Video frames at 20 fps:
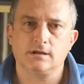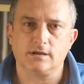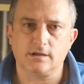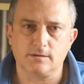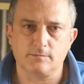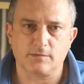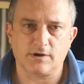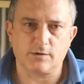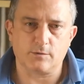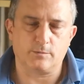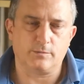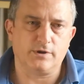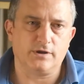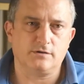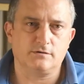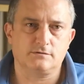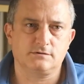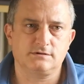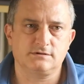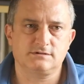In my
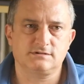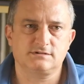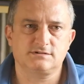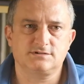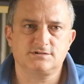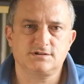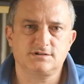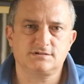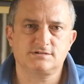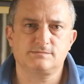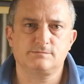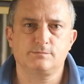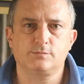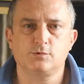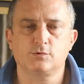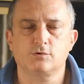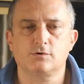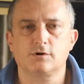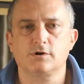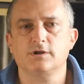opinion, this is just
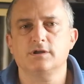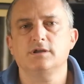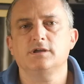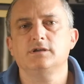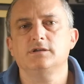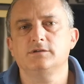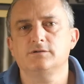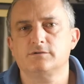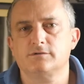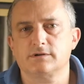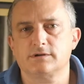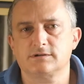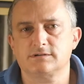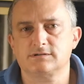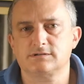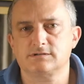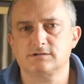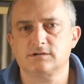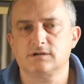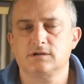pure
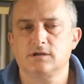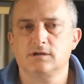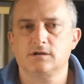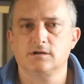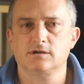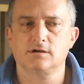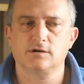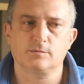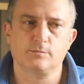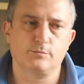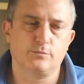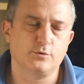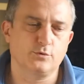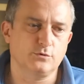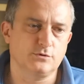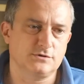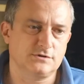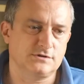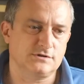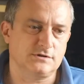ignorance
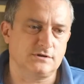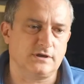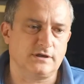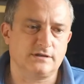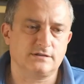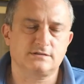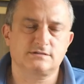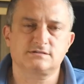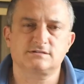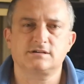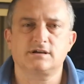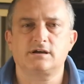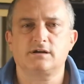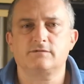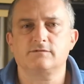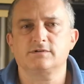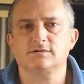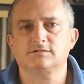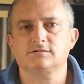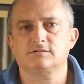put at
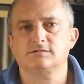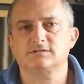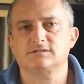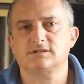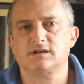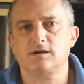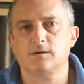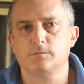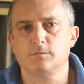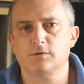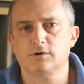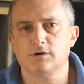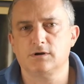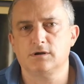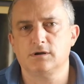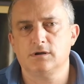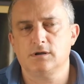service of some